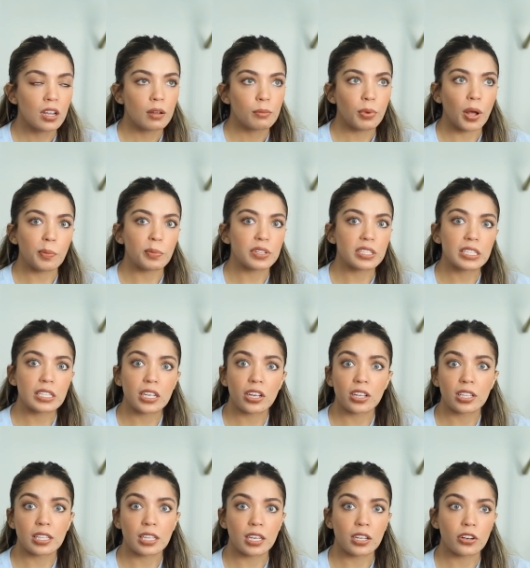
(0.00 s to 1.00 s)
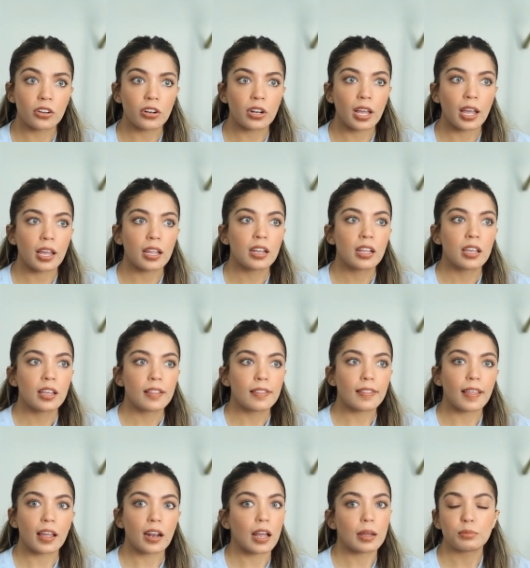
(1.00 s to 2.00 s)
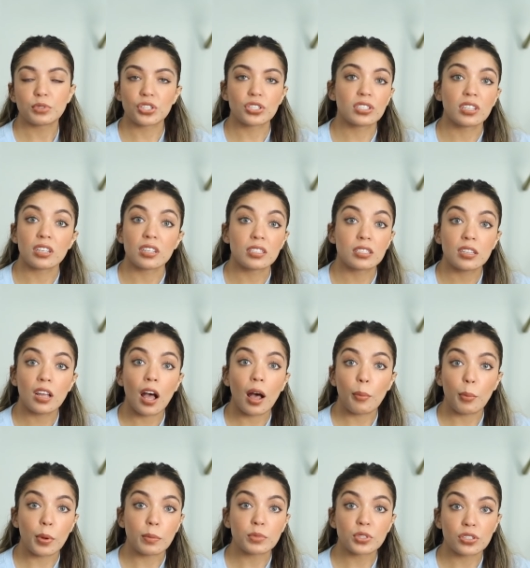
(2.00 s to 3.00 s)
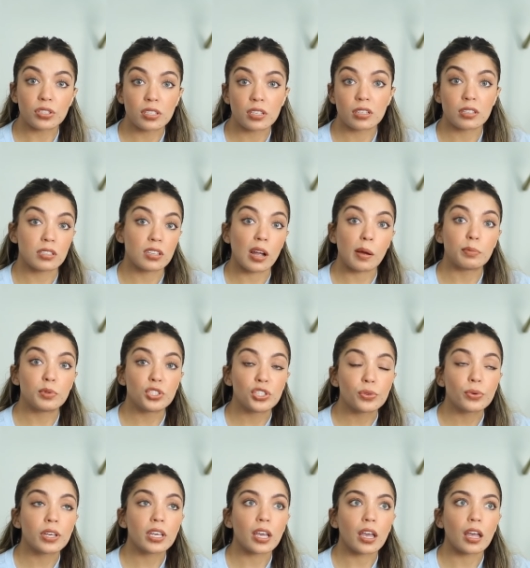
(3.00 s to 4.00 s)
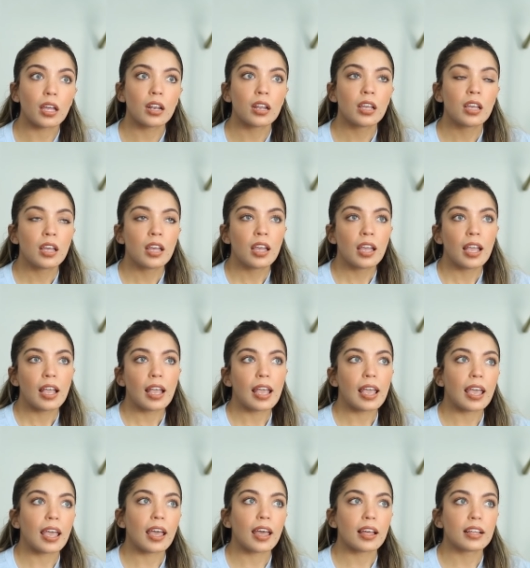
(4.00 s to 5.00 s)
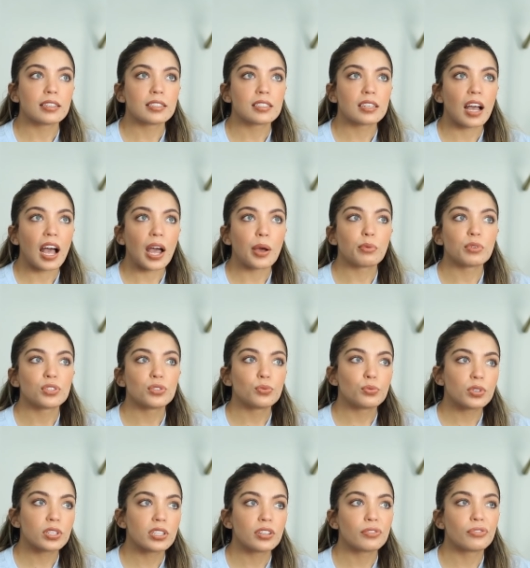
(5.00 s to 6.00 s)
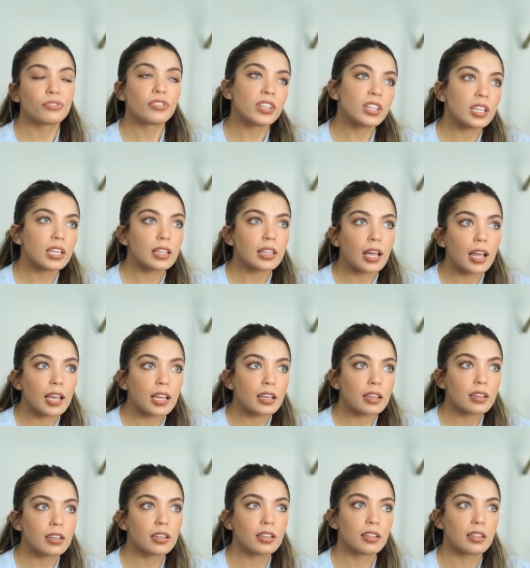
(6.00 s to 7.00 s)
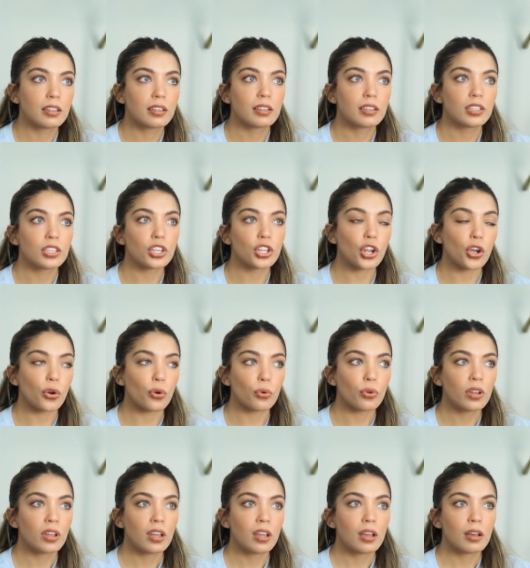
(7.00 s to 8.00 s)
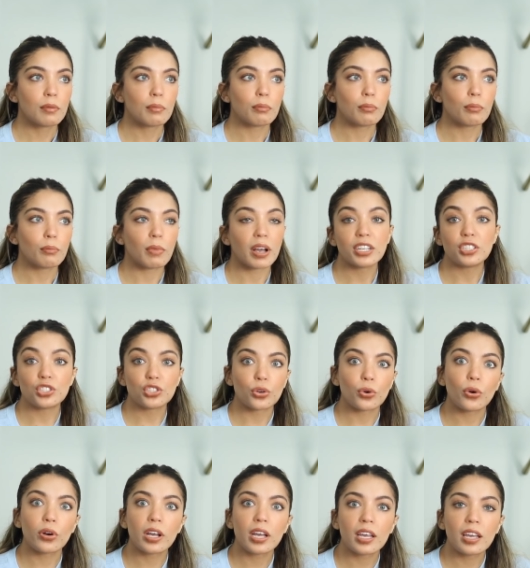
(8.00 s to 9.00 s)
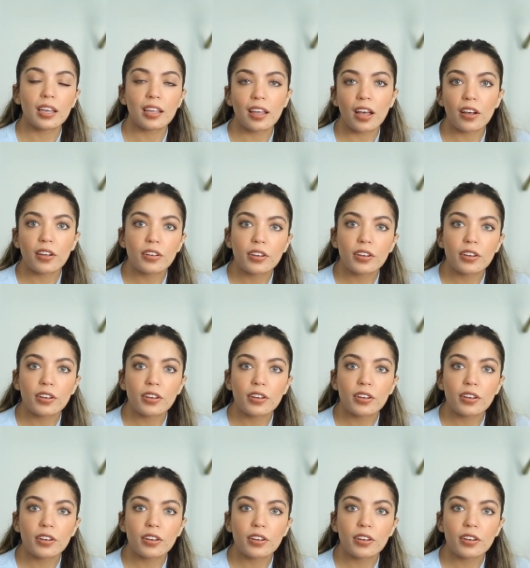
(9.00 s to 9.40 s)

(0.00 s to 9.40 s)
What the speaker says: publicly on the internet, then I'm just gonna stop. I'm just gonna stop doing it. And I was really feeling like, you know, my joy